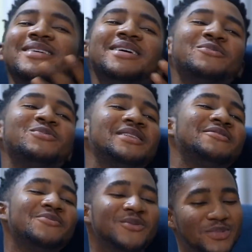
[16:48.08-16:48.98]
You gotta
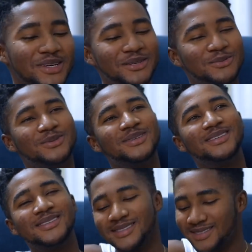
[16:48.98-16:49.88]
believe me, babe.
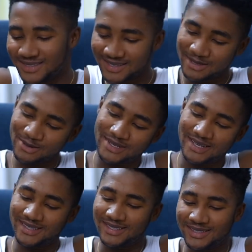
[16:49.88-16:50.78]
Take a look
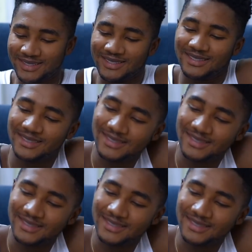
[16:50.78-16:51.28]
at this.